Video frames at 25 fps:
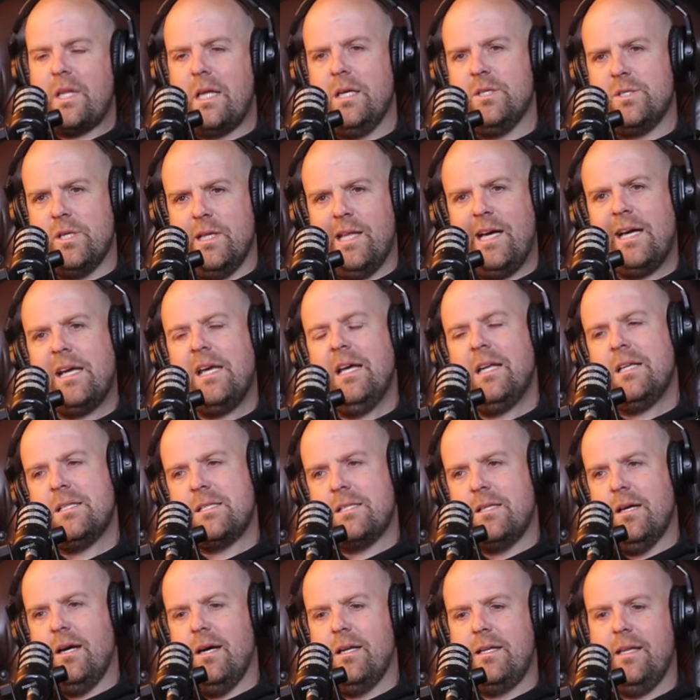So that kind of
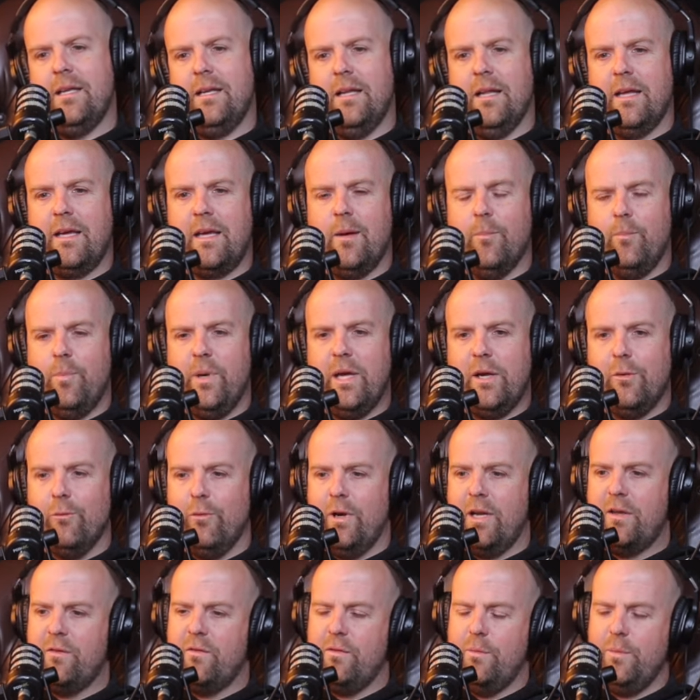started like a big
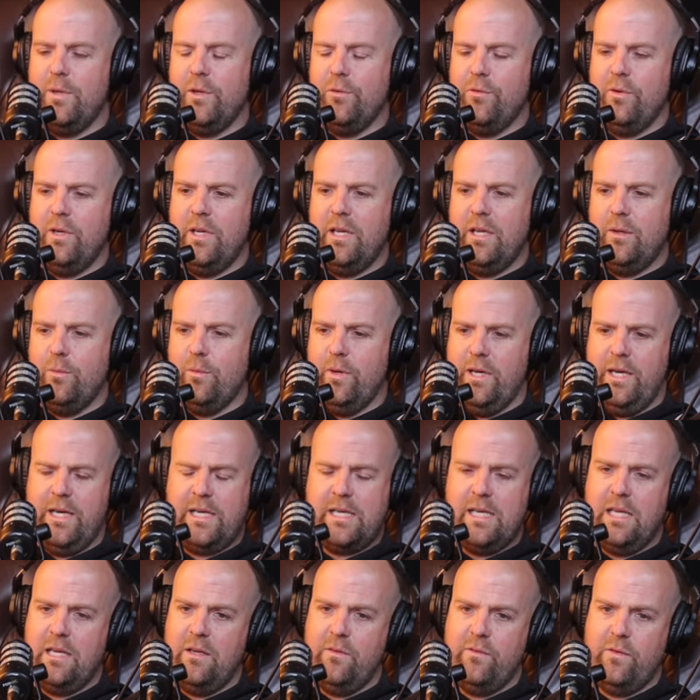rut for me, really, where I
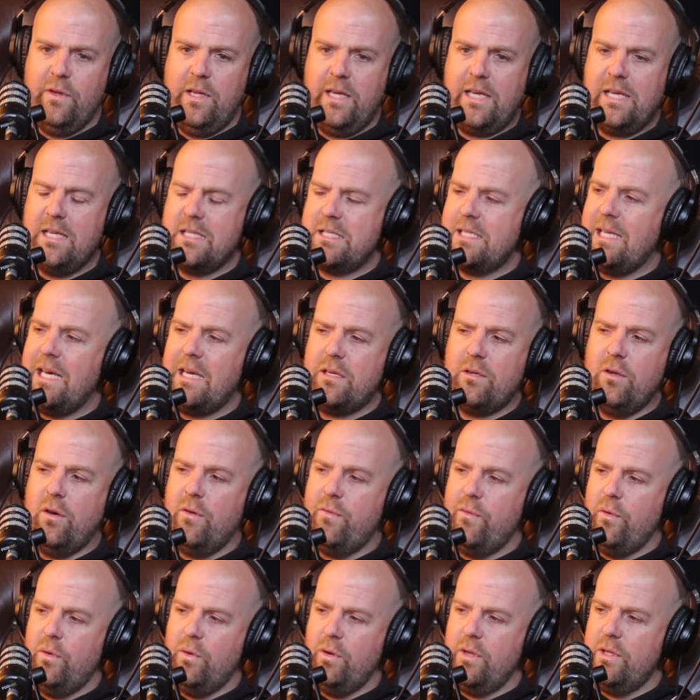kind of like I sacked
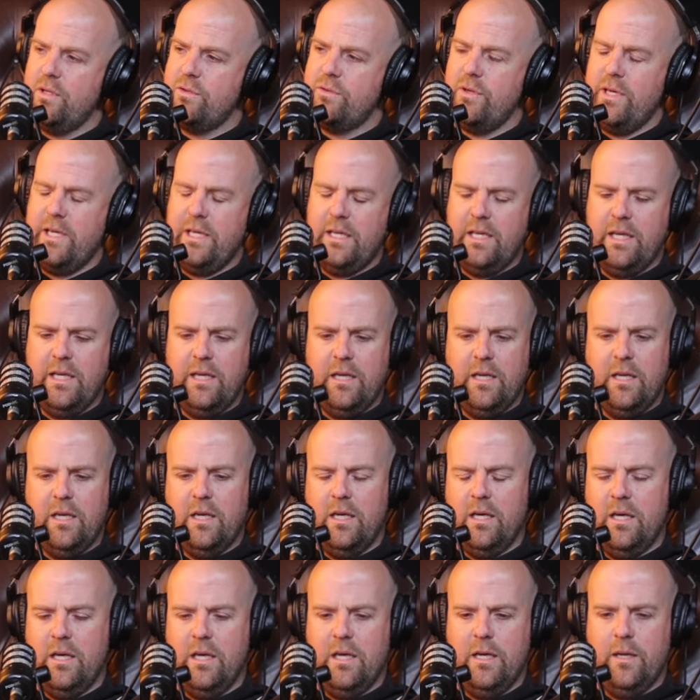off all of the training.
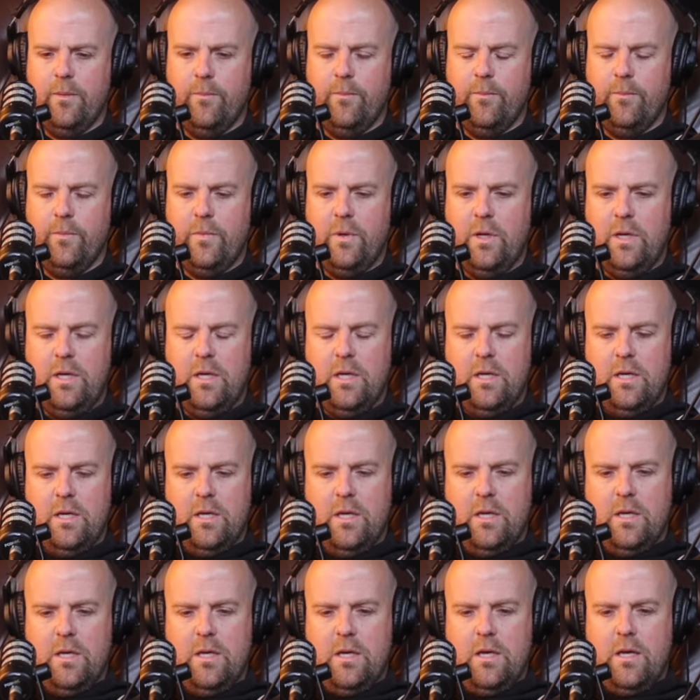Um,
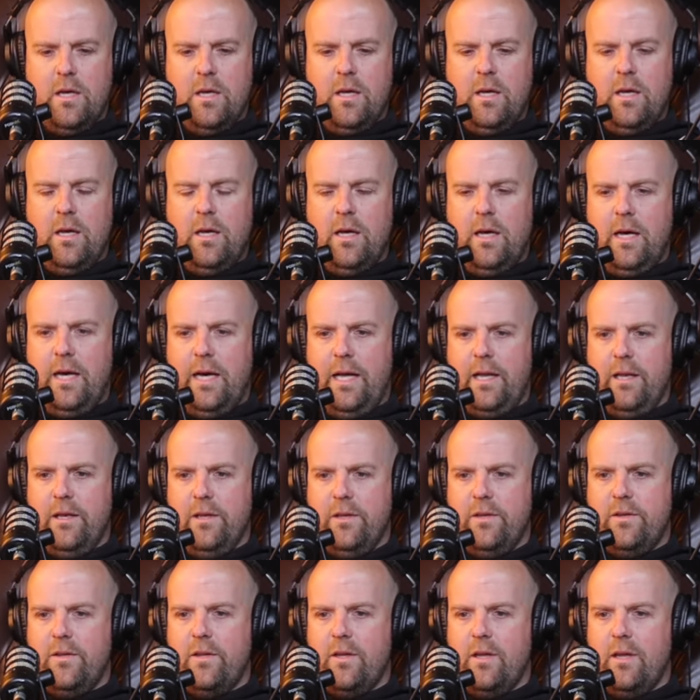
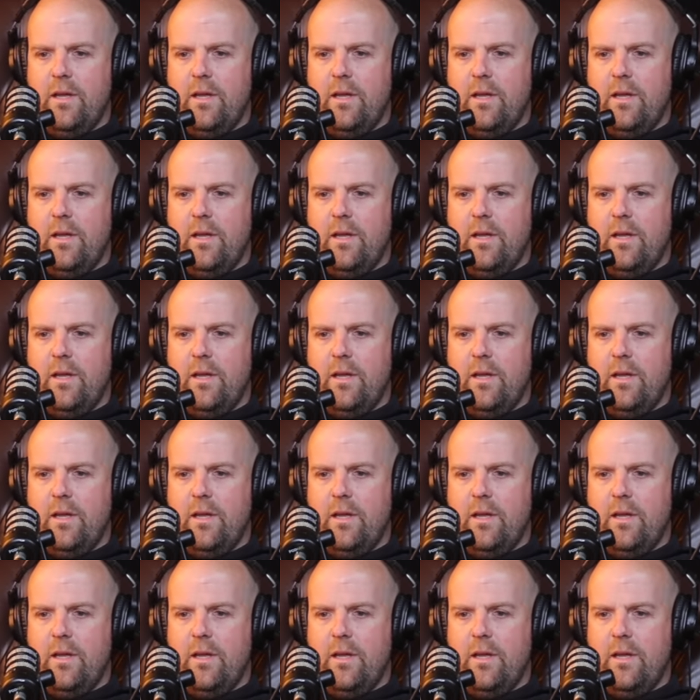and